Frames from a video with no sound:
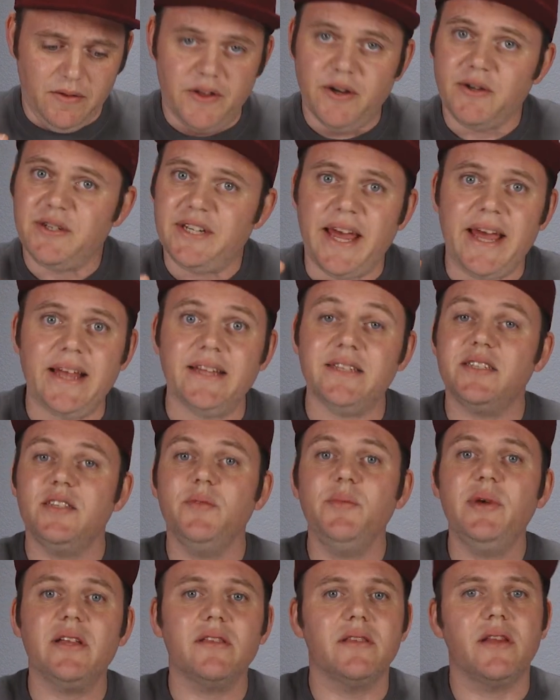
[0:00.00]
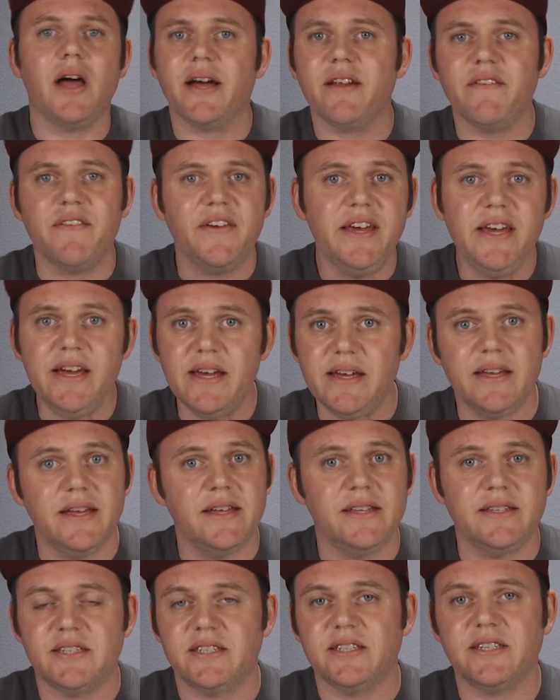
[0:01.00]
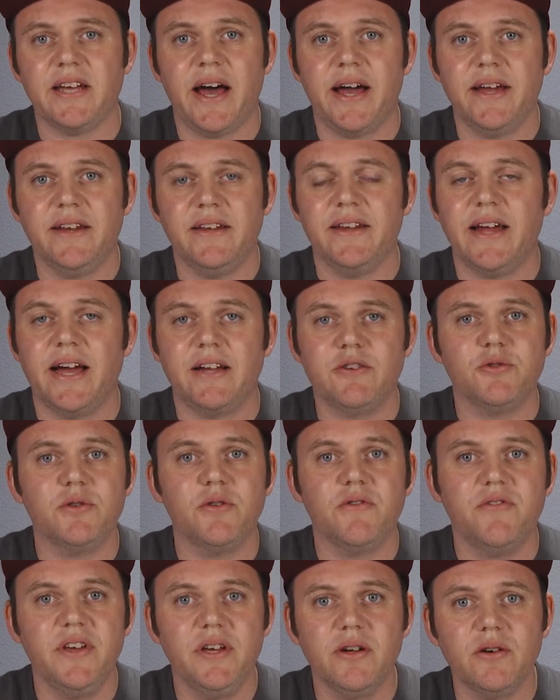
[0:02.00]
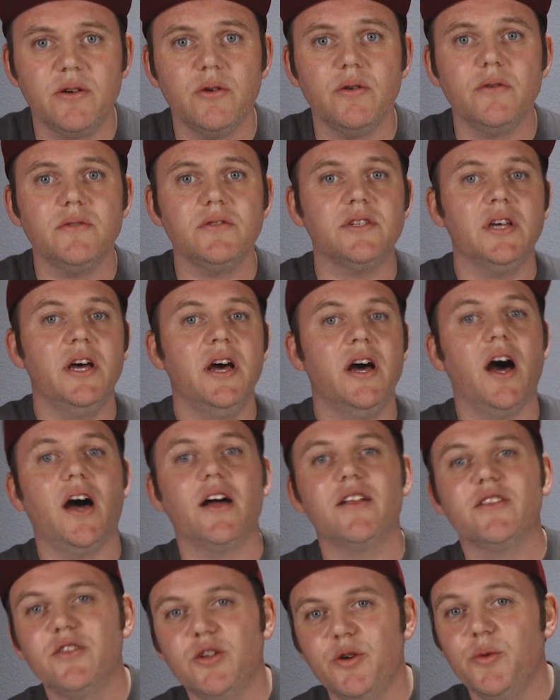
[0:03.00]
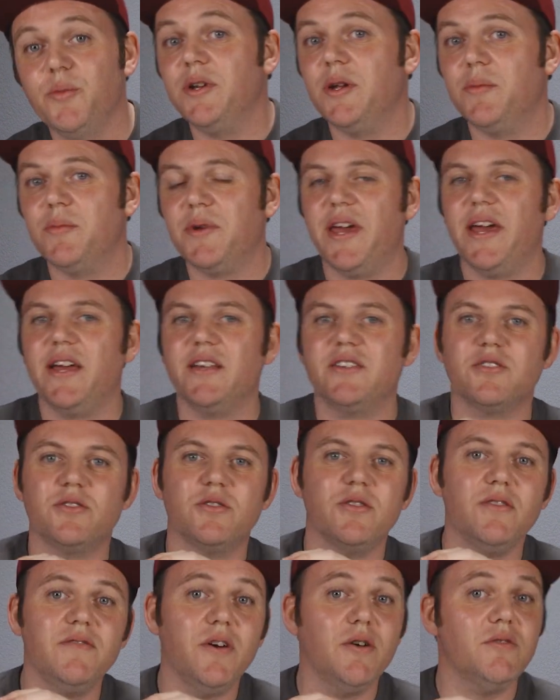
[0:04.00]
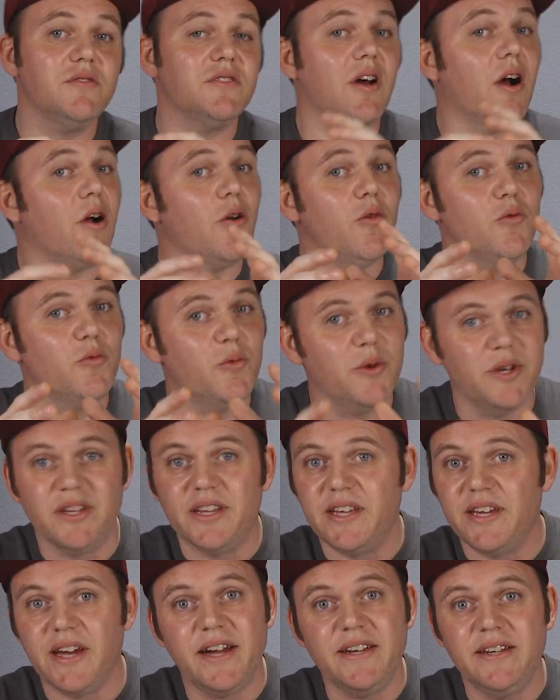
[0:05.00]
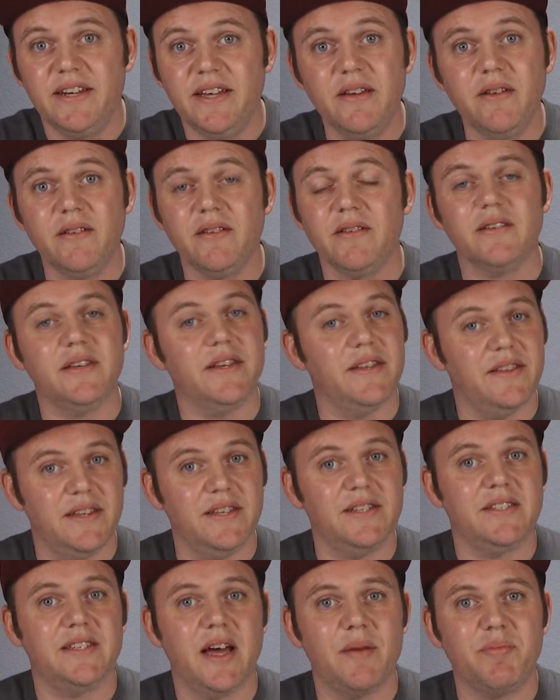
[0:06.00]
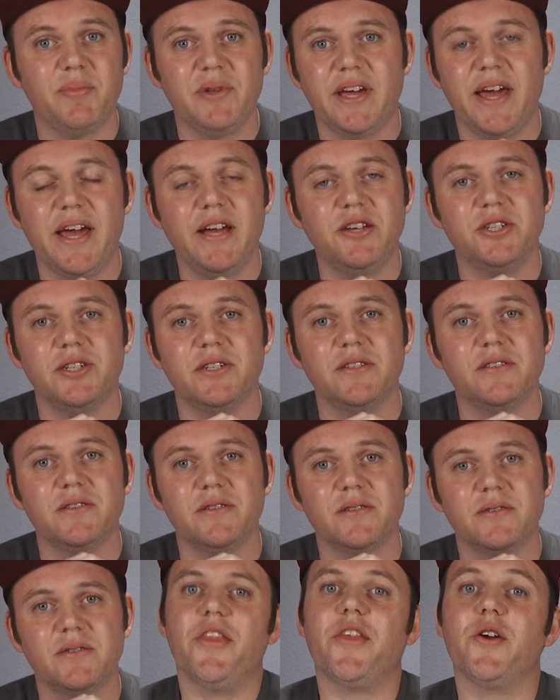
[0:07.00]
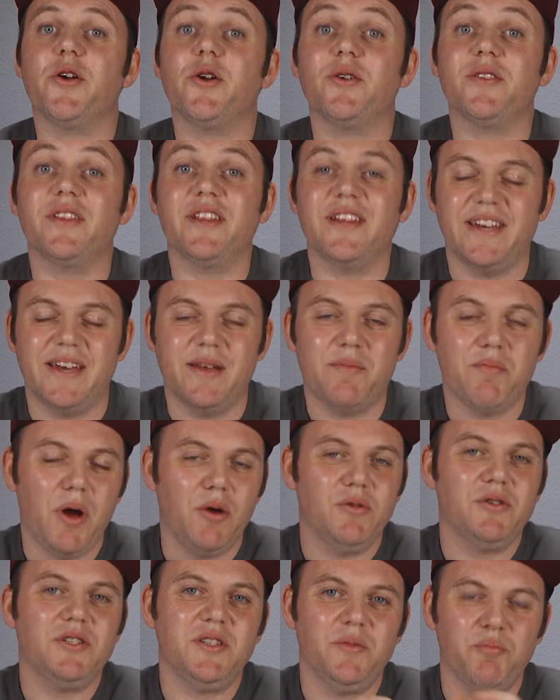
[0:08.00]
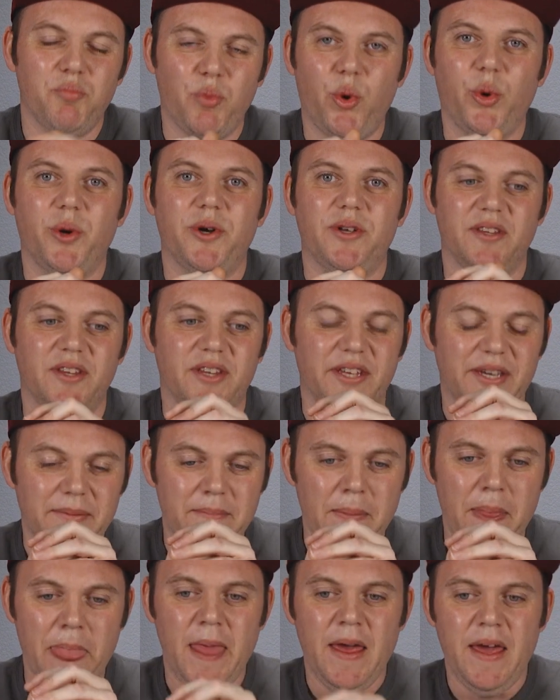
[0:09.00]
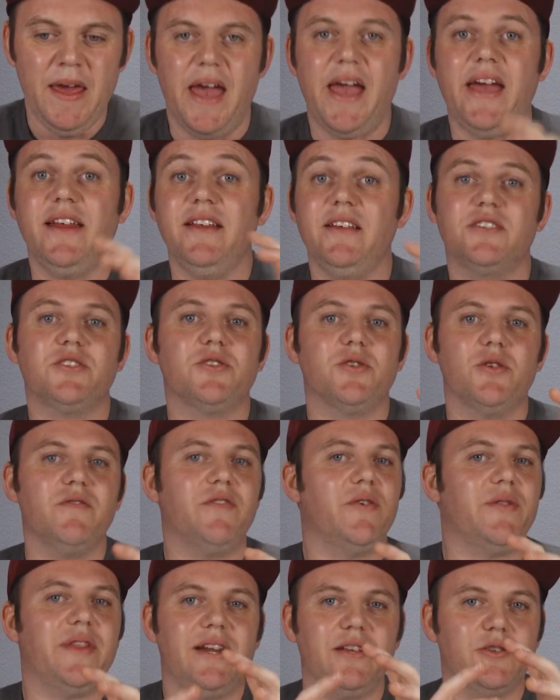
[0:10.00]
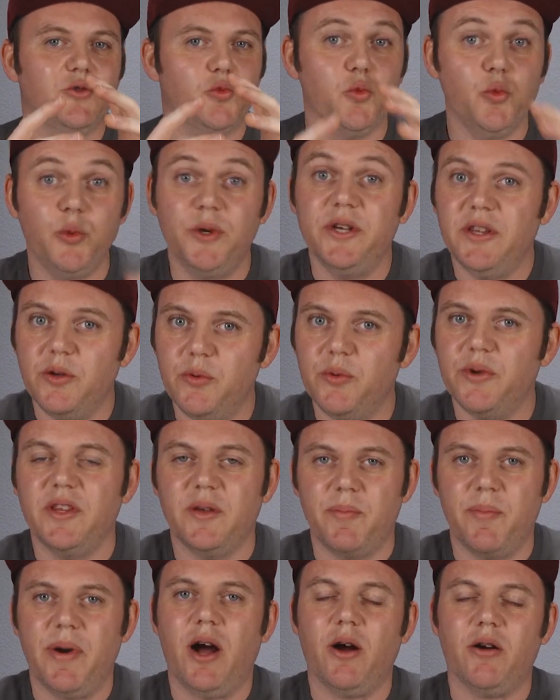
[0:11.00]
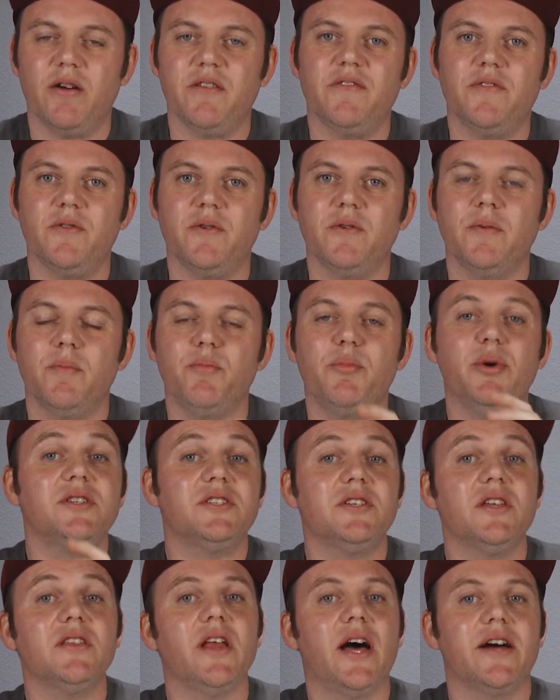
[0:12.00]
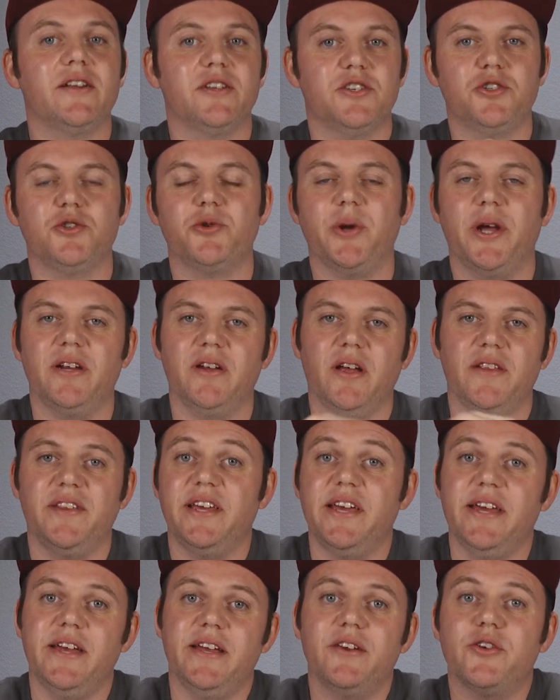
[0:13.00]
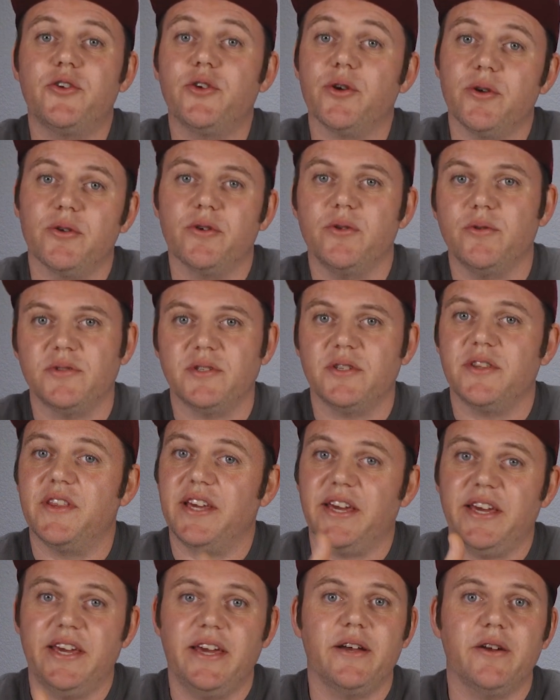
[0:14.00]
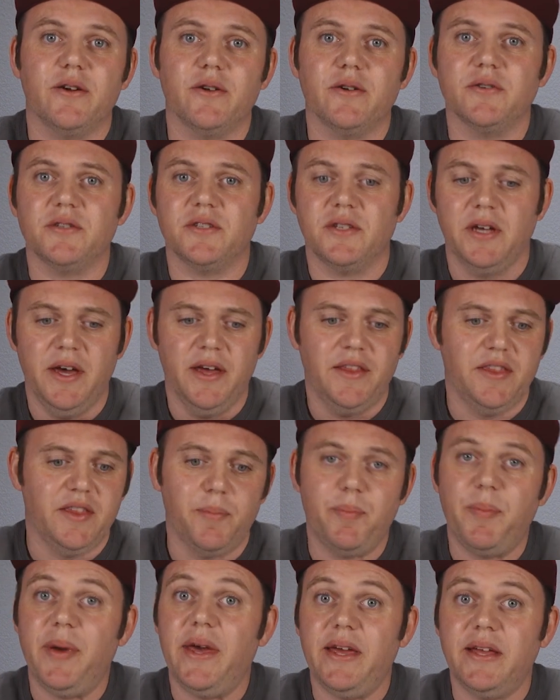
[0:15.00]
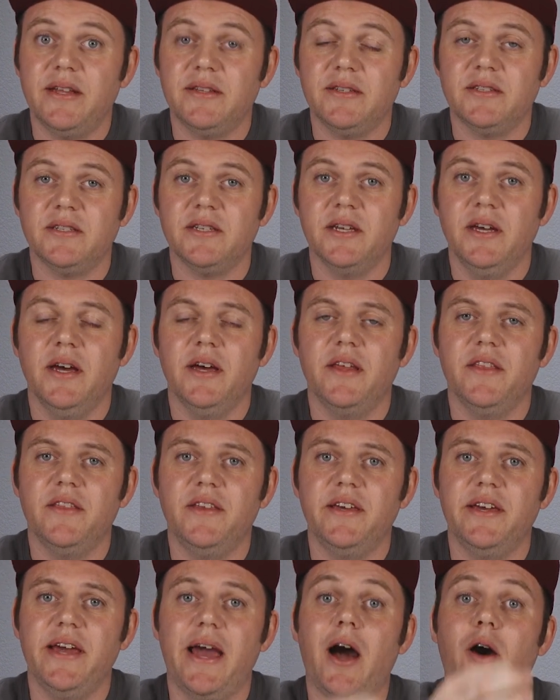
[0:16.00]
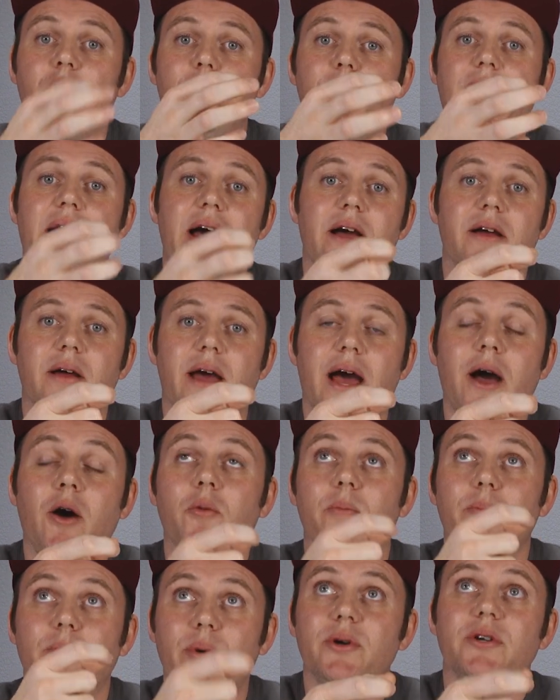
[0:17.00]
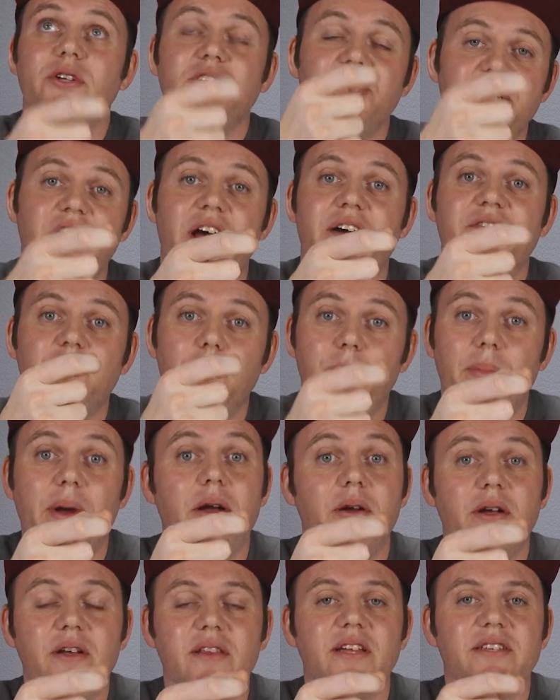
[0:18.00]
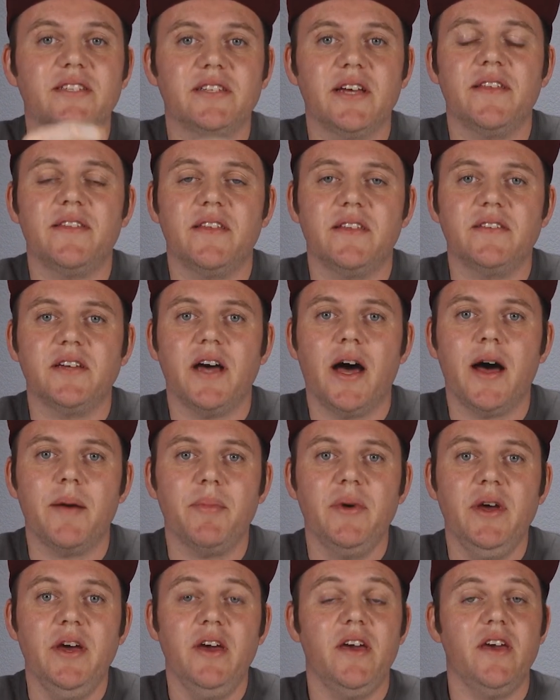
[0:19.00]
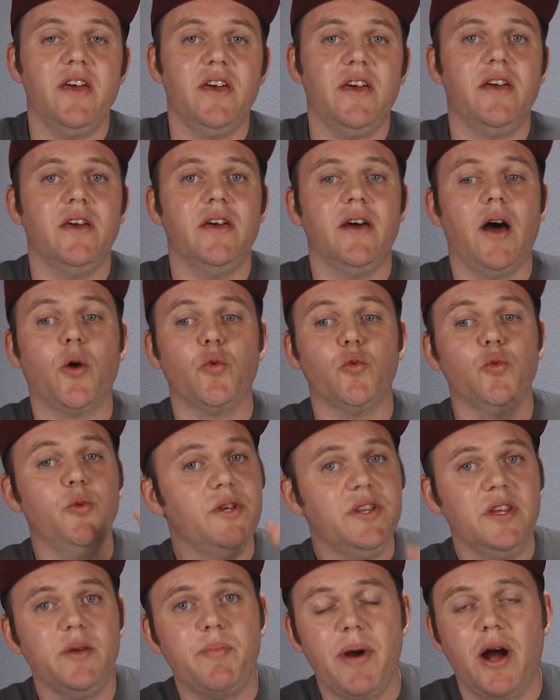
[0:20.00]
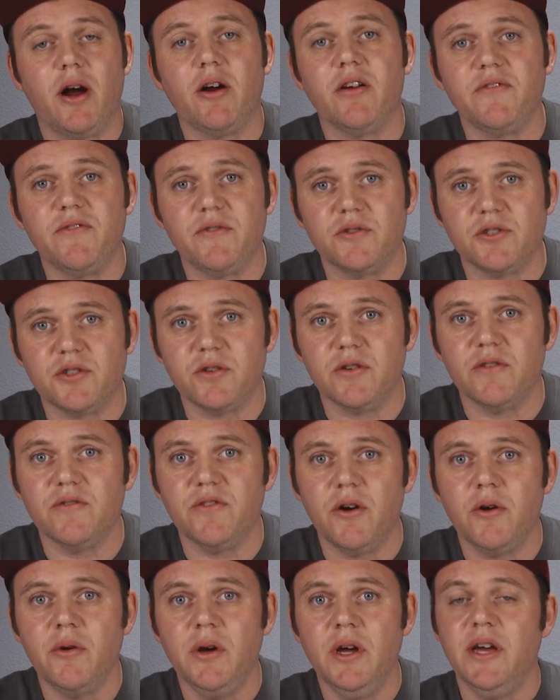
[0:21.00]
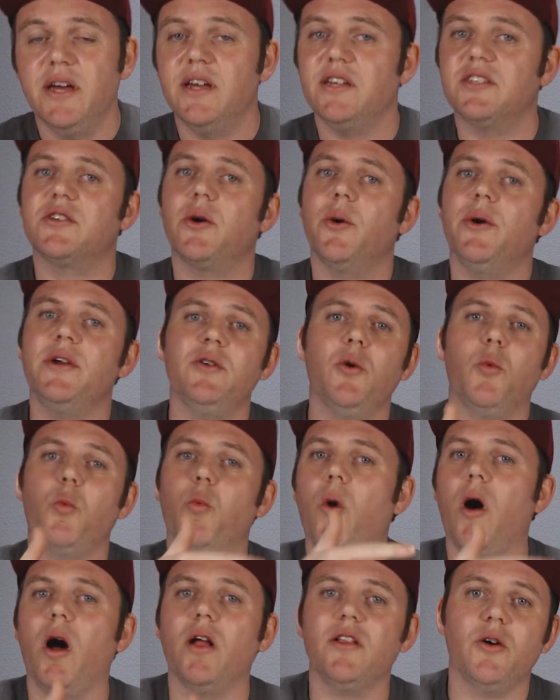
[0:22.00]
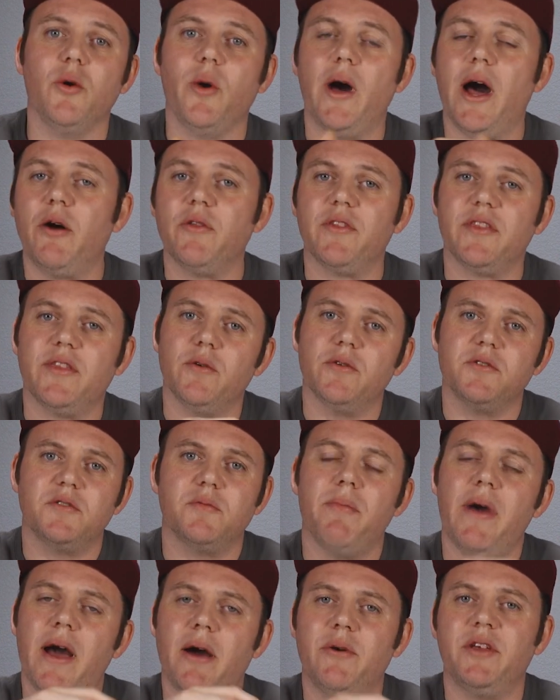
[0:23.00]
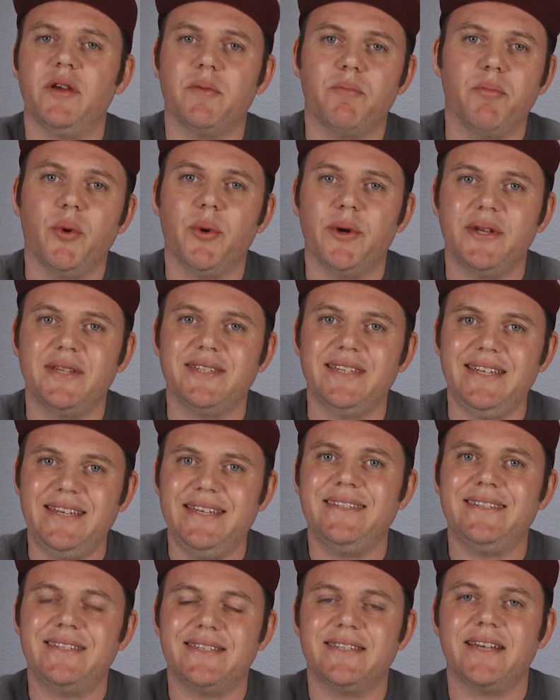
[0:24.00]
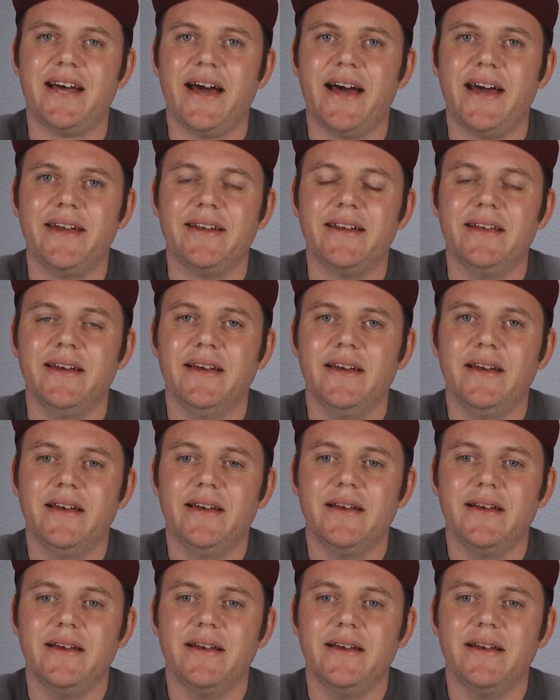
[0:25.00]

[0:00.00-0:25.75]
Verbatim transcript: there tends to be a lot of heat inside nitro vehicles. Aluminum case servos are really ideal in these applications. Thirdly, and most importantly, any servo that is really, really powerful puts a lot of strain on the internals, the gears, the pins, the output shaft bearing that's at the top. A really powerful servo is going to wallow out those mounting points inside